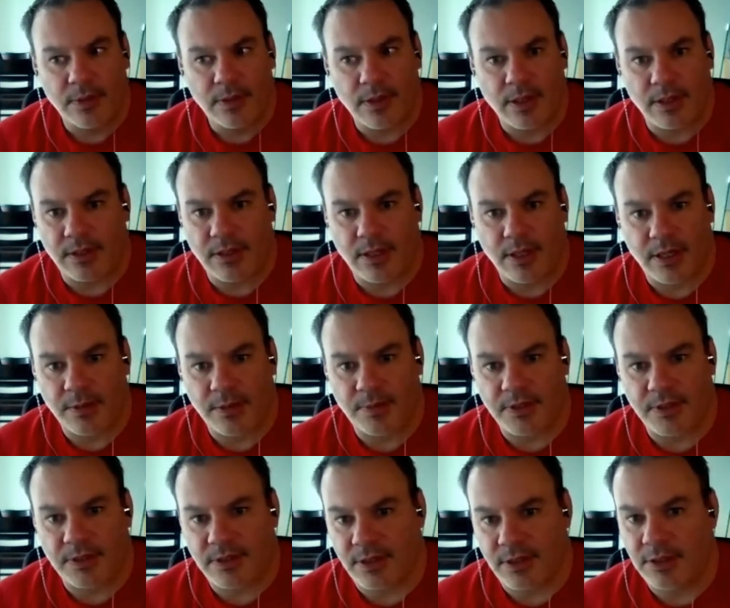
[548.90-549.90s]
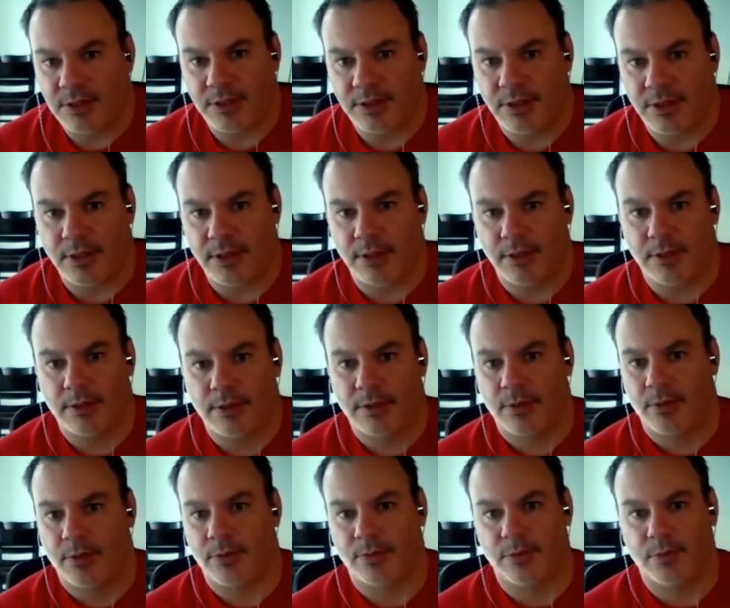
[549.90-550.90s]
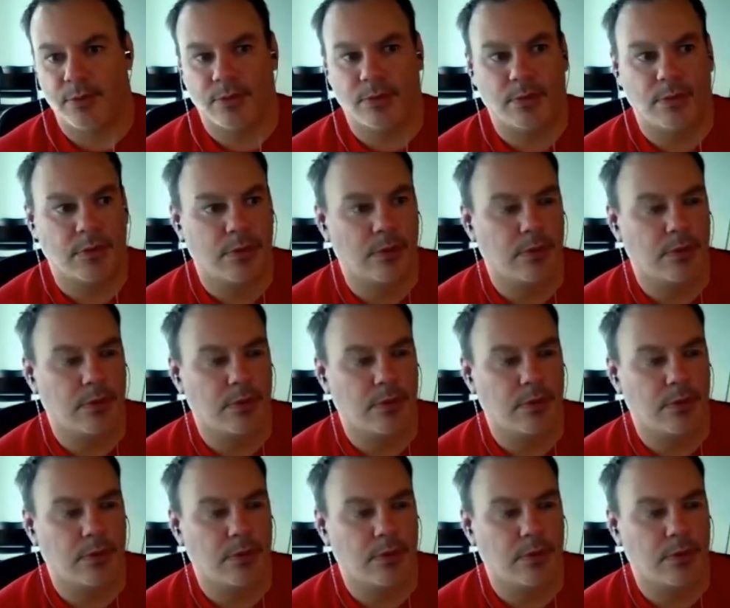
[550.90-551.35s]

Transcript: it can't be satiated through